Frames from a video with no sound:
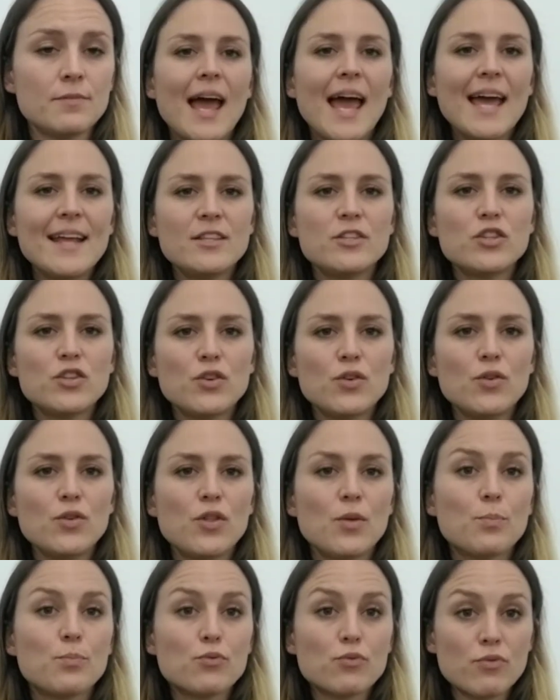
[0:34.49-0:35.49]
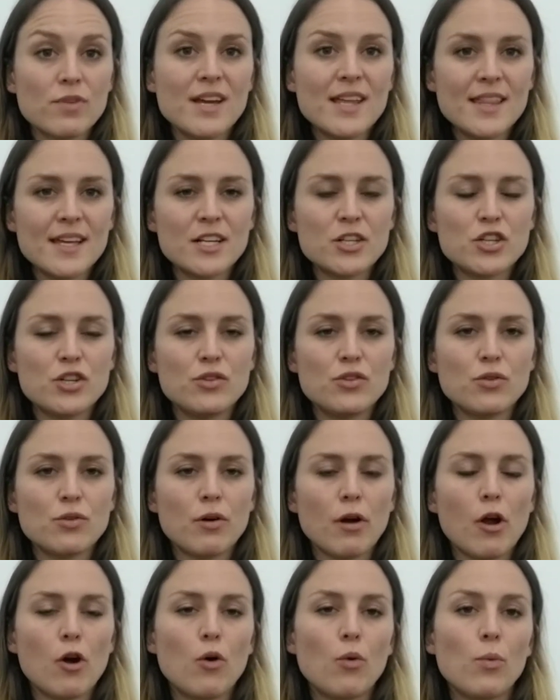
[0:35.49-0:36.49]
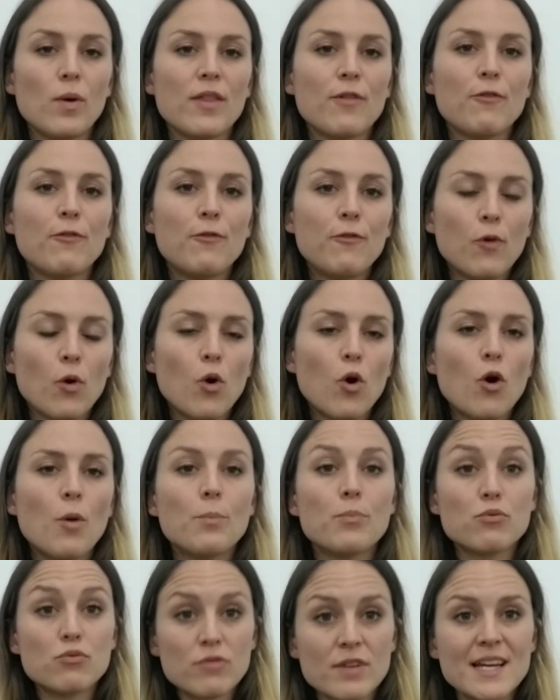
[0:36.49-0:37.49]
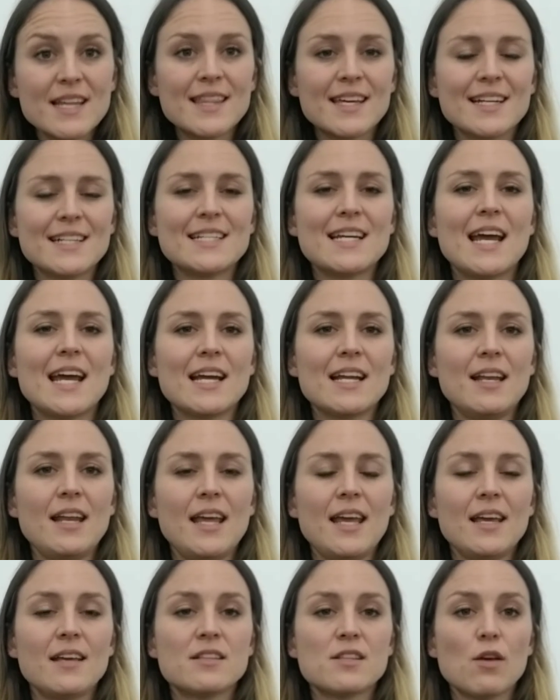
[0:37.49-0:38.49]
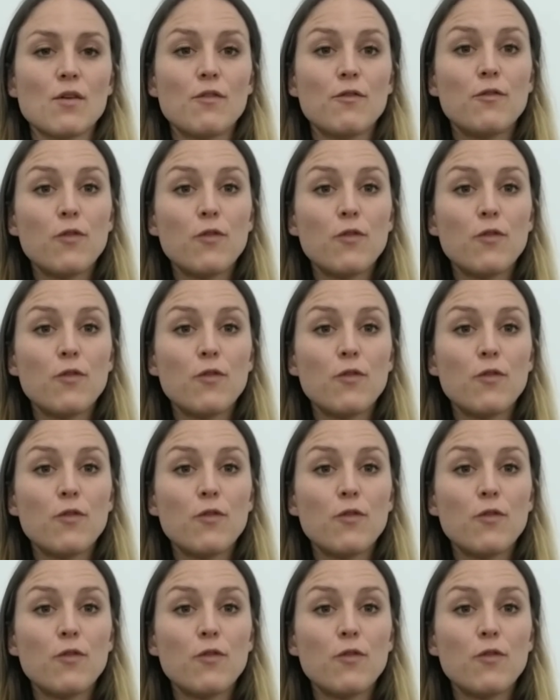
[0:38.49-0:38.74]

Head to the breathing tutorial with 4 breathing techniques